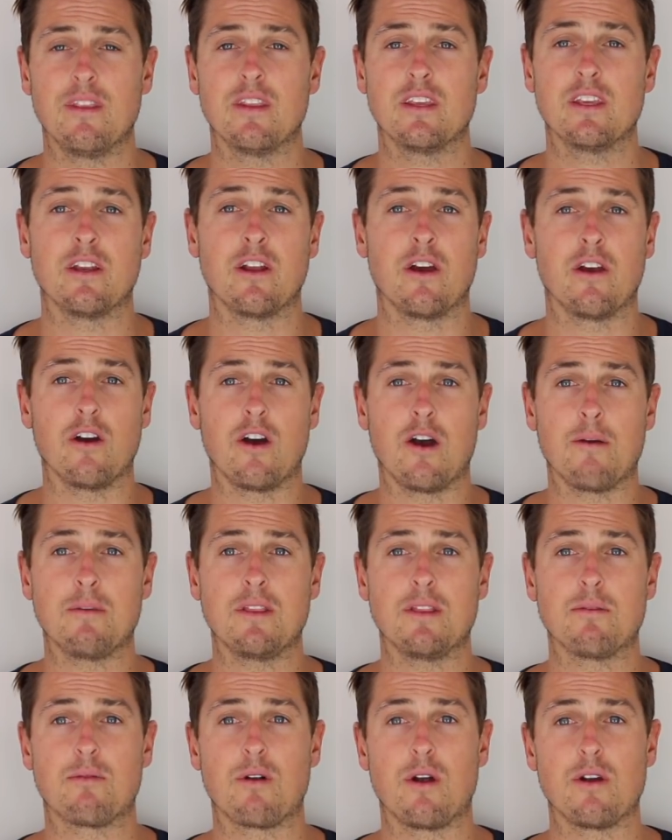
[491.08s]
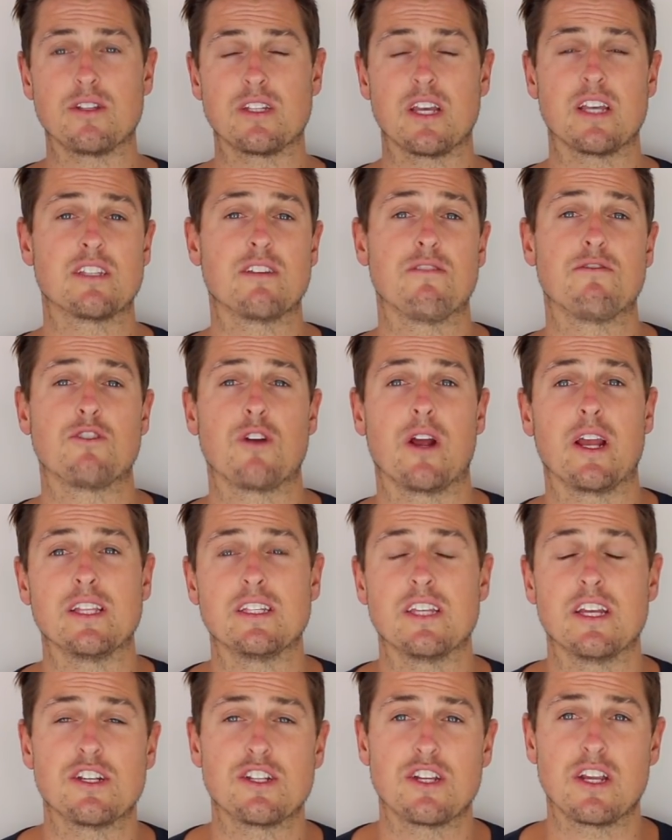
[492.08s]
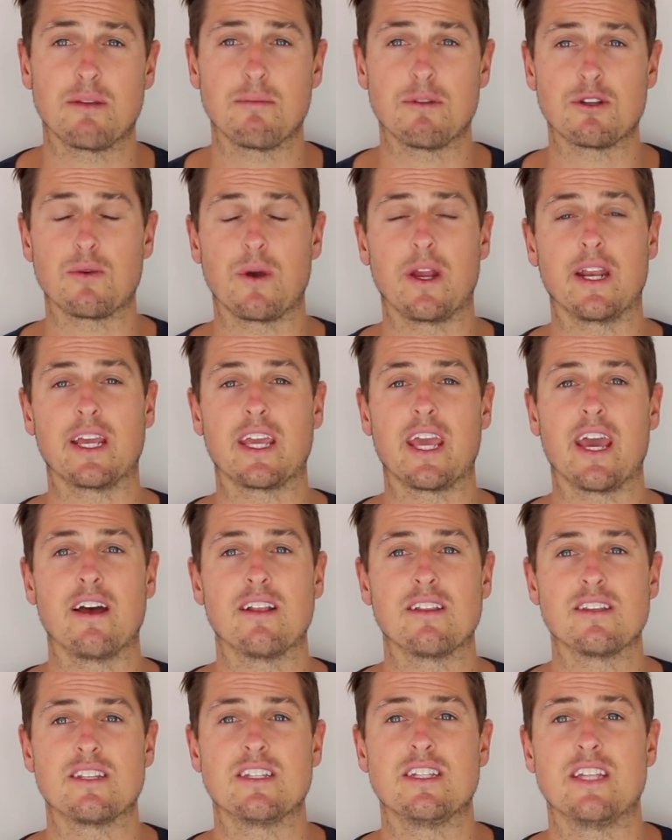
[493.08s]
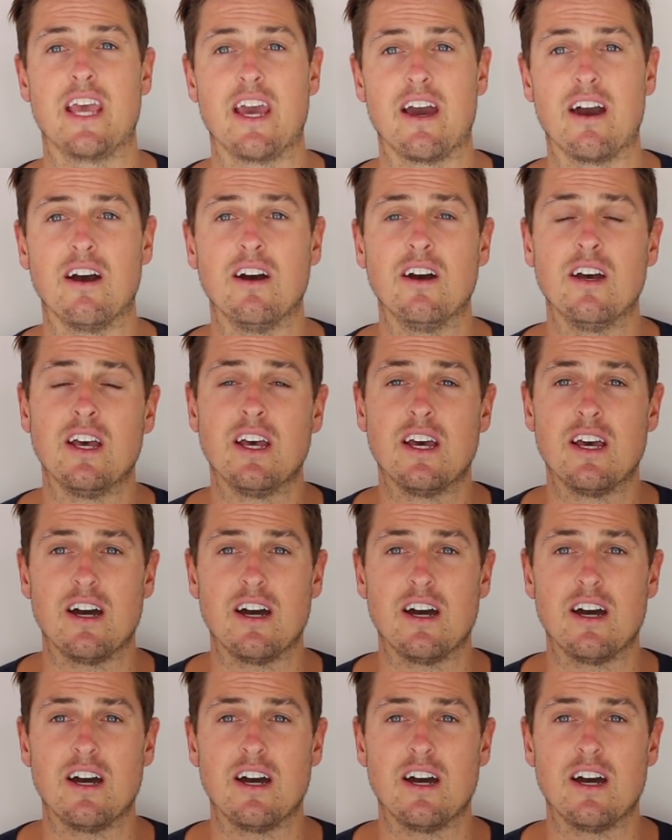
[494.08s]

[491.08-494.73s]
You know, I'm in the process of transitioning between accountants now